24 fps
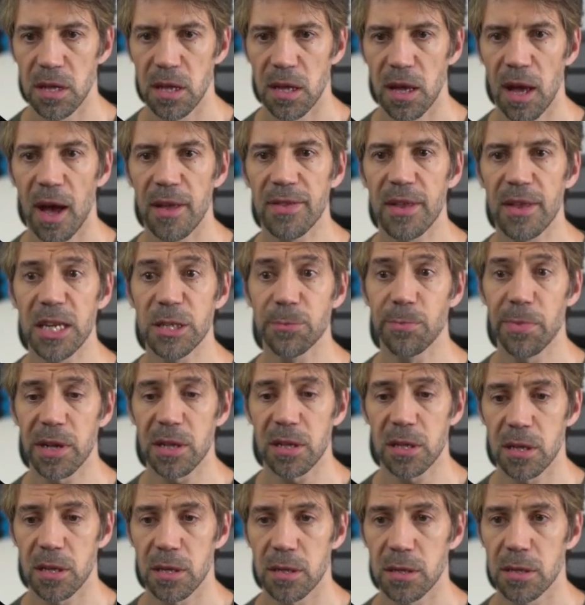And that's
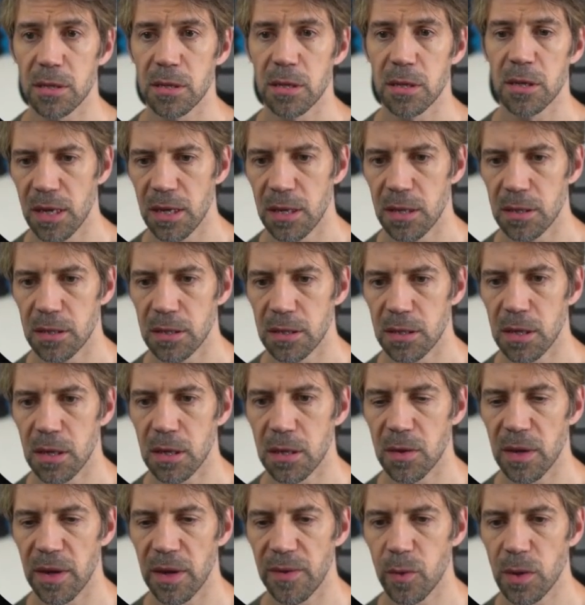built.
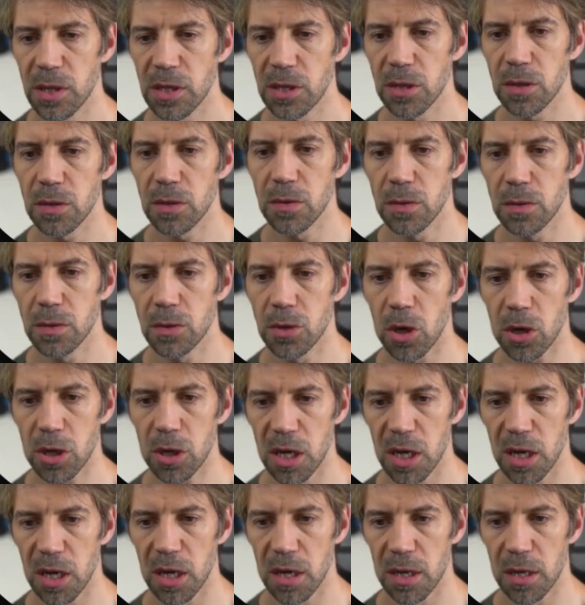So if we do
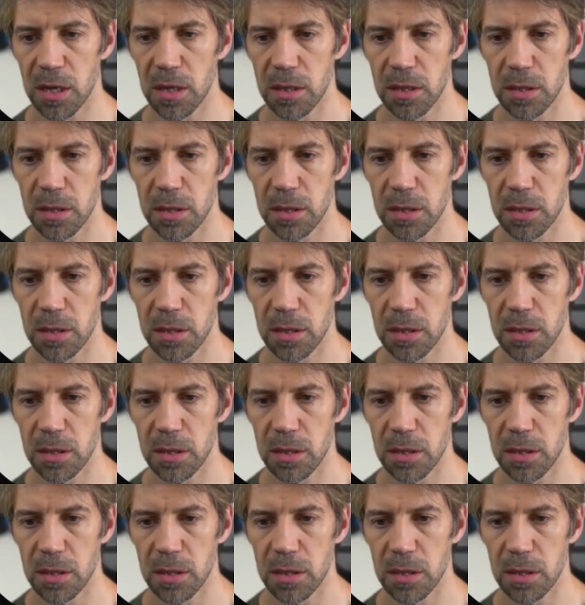Docker